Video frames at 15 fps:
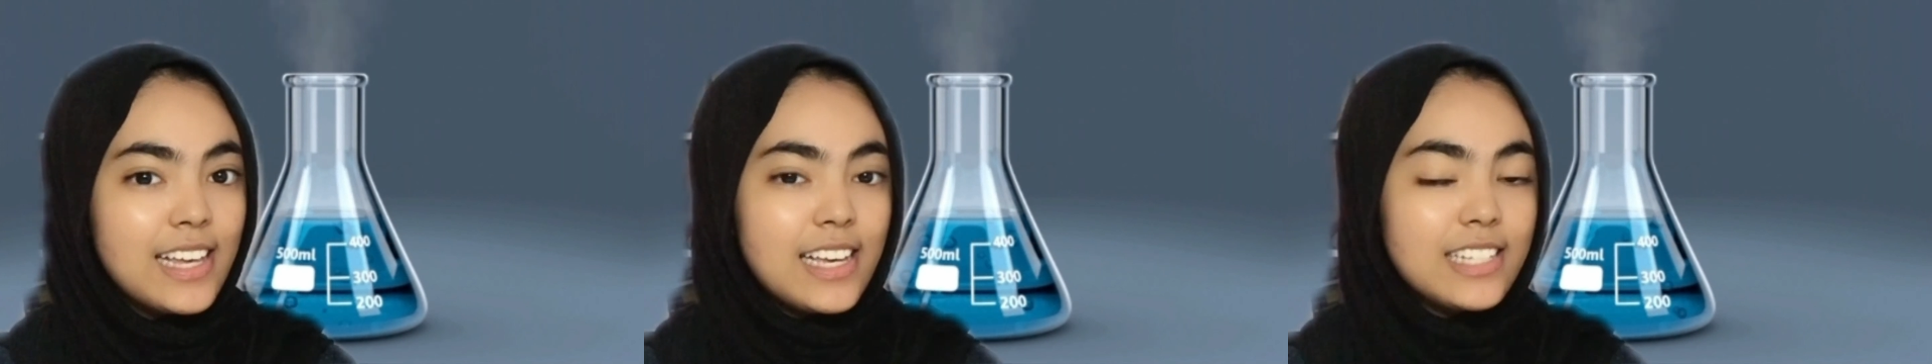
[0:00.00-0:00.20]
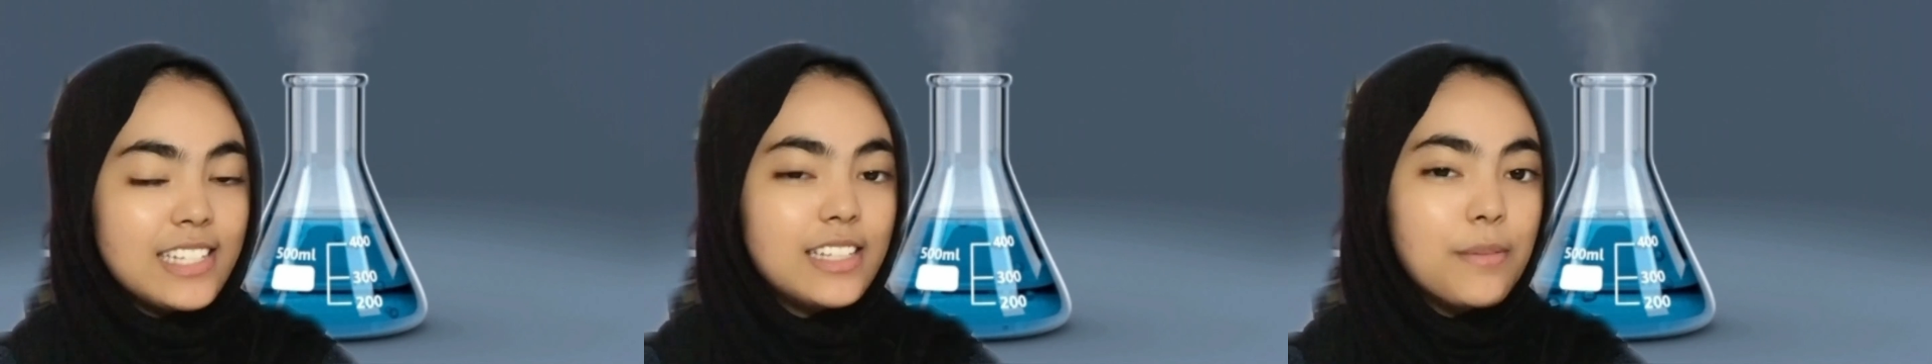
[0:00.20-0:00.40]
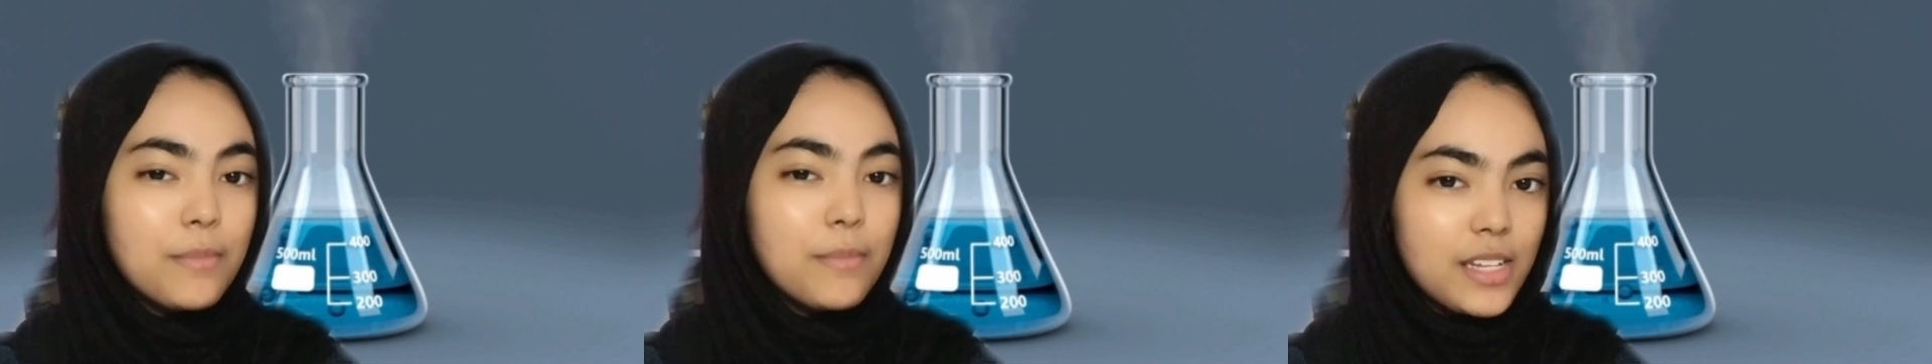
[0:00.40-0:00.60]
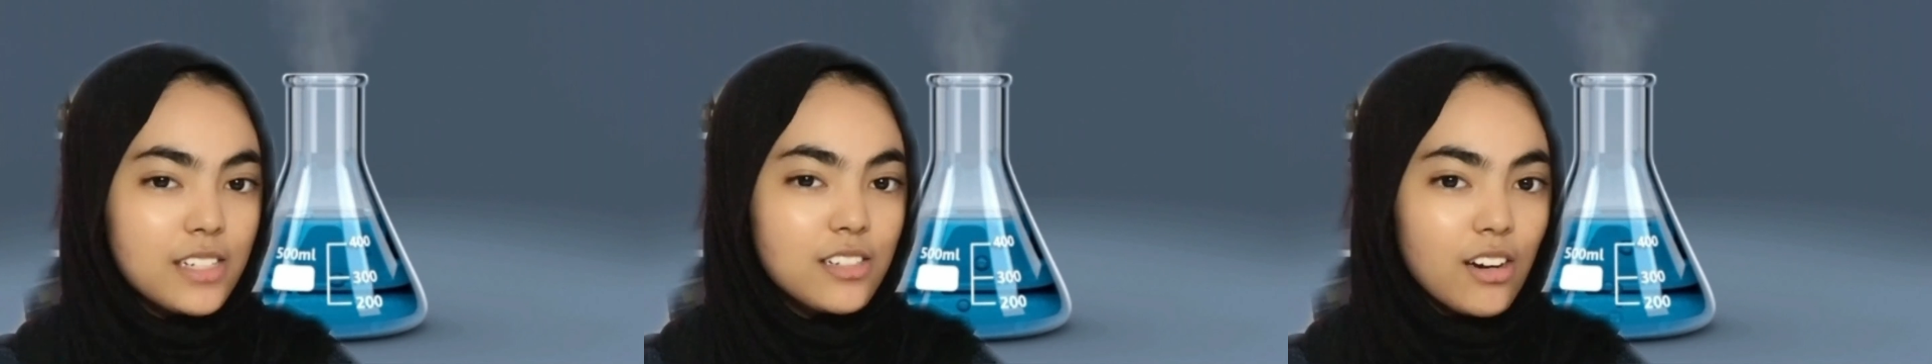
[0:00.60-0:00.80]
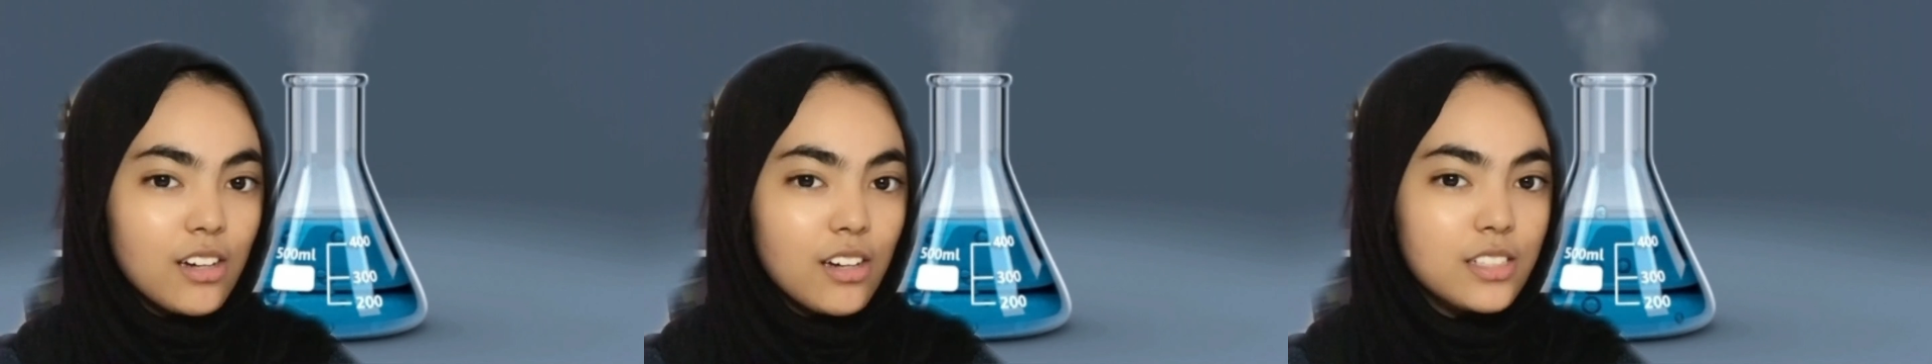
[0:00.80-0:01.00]
is the main
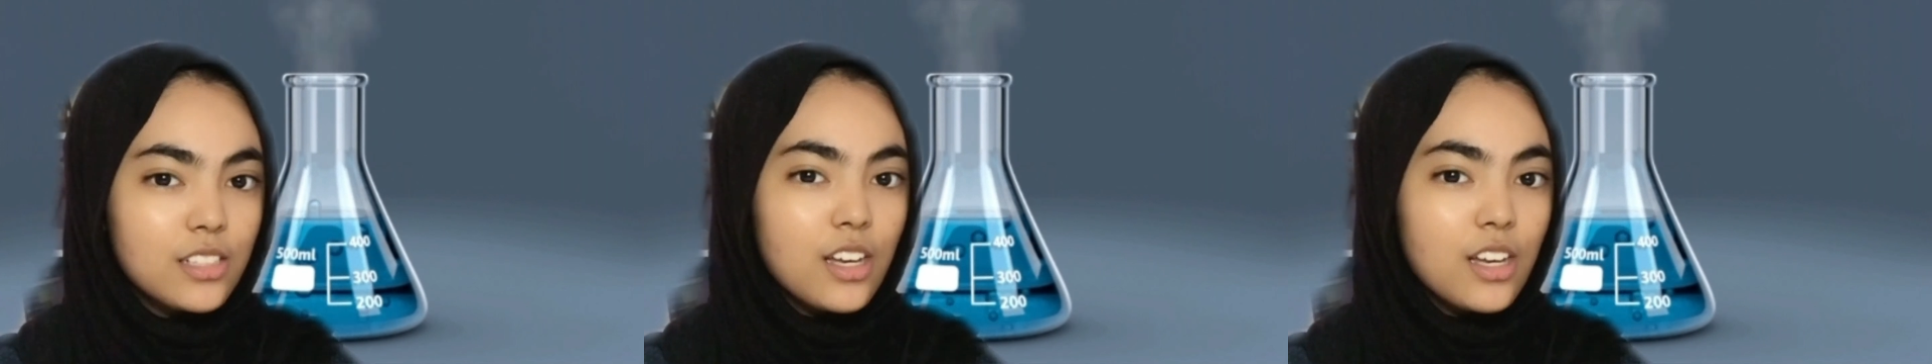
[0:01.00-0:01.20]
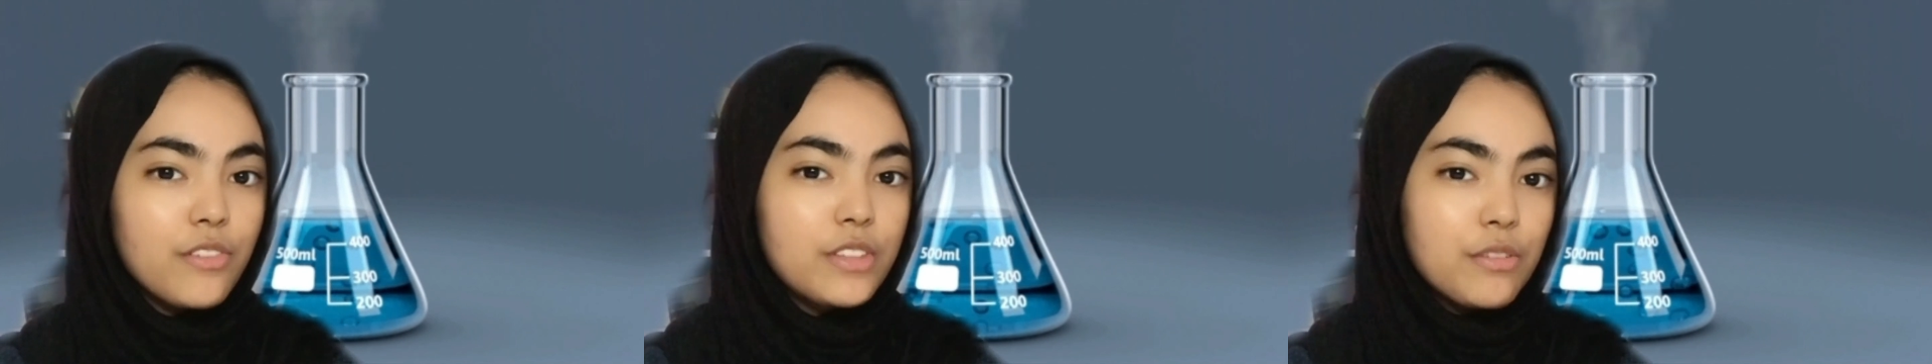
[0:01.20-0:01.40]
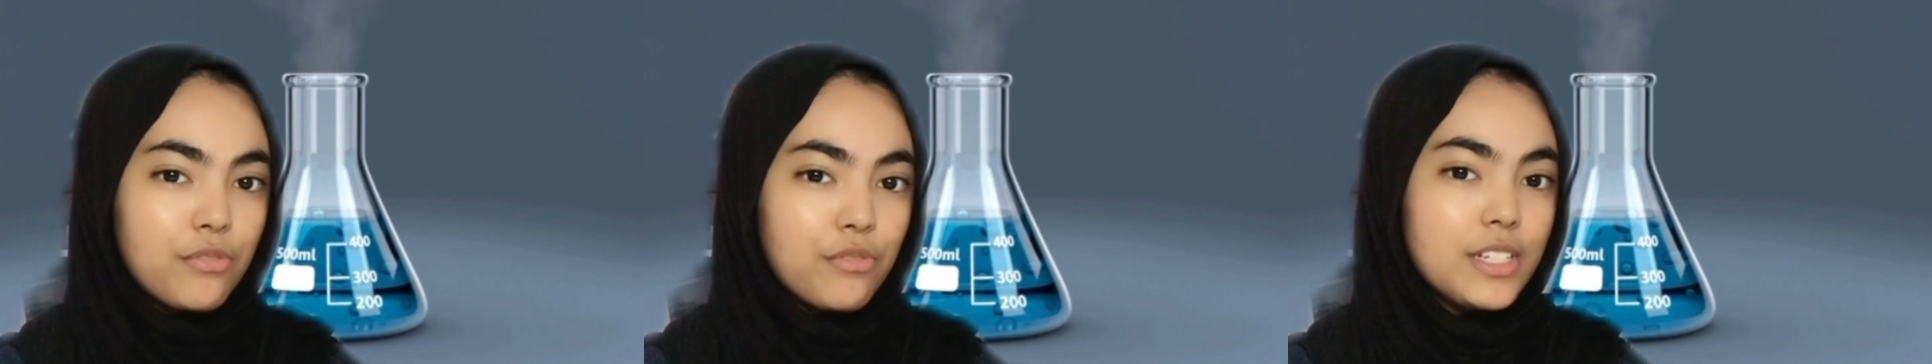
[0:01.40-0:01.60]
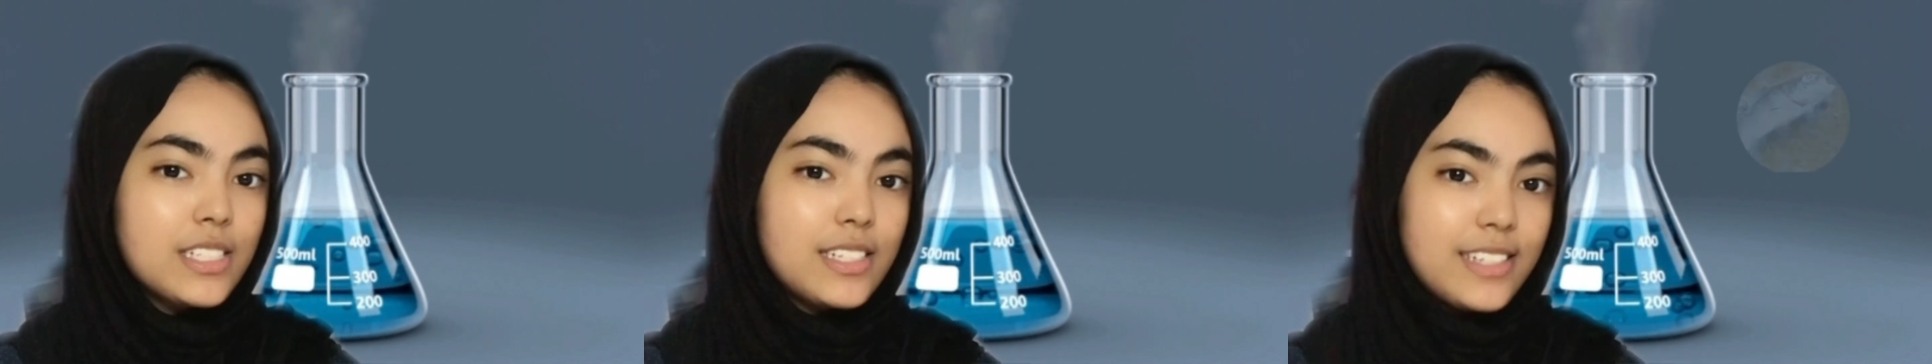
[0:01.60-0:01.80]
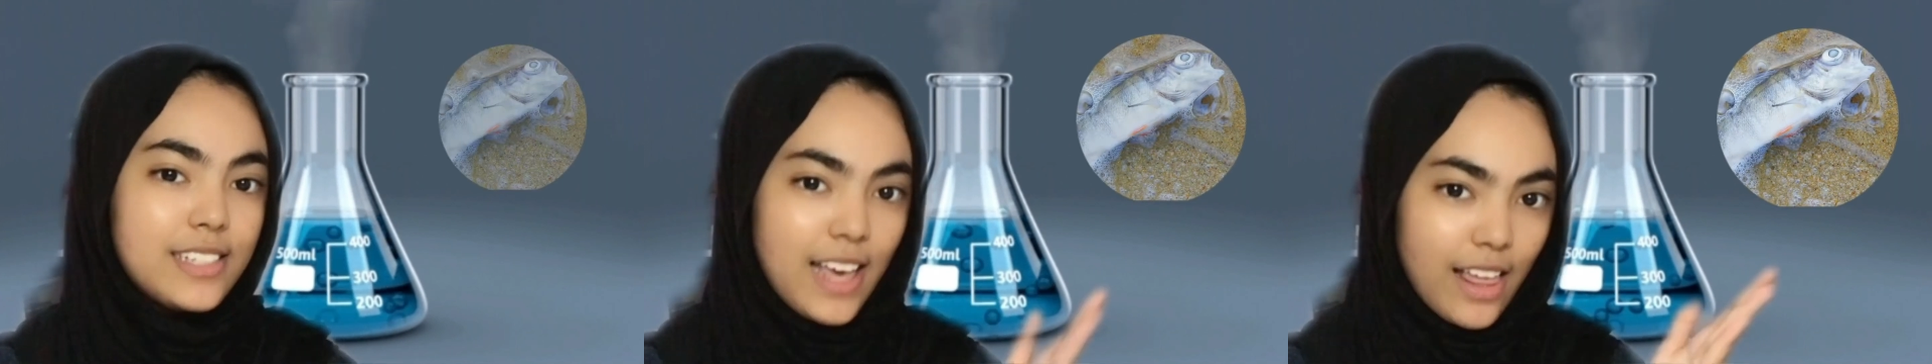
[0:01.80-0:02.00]
cause of the fish
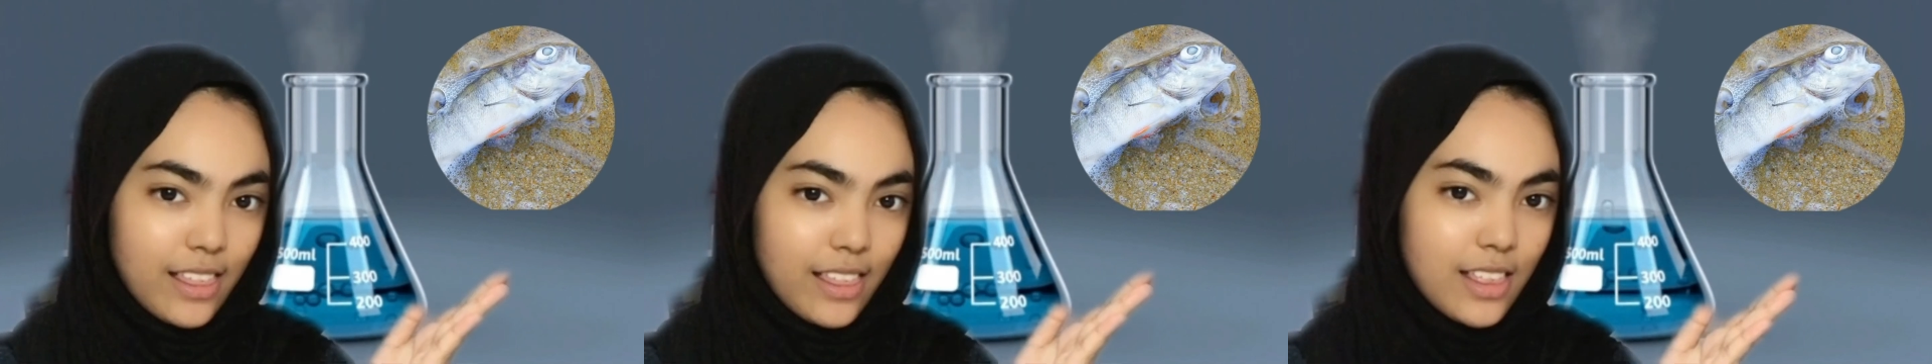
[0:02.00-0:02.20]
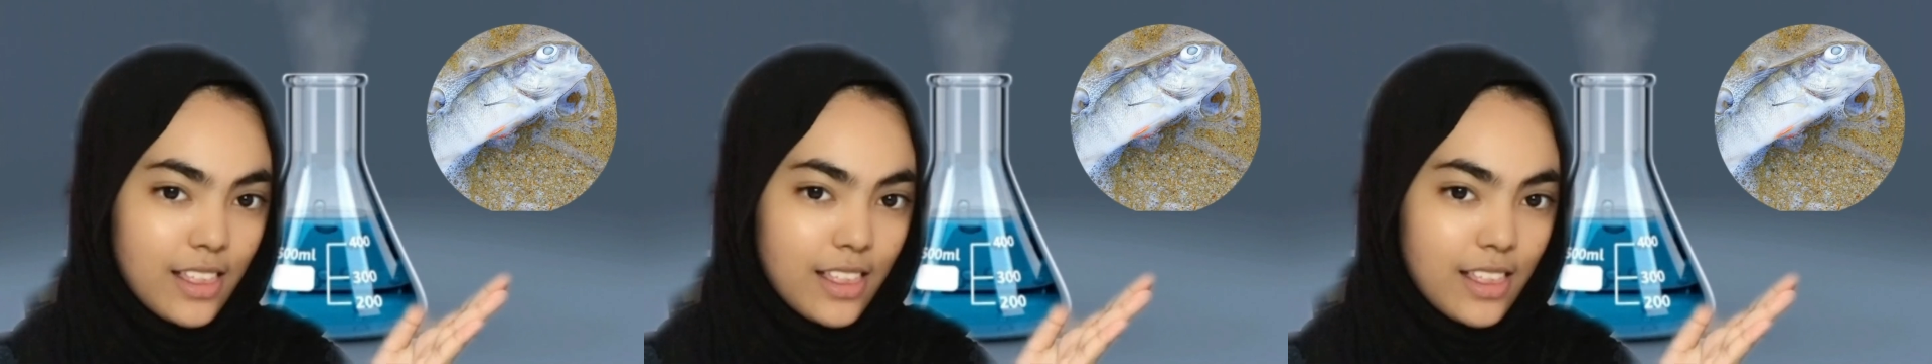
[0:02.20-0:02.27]
death.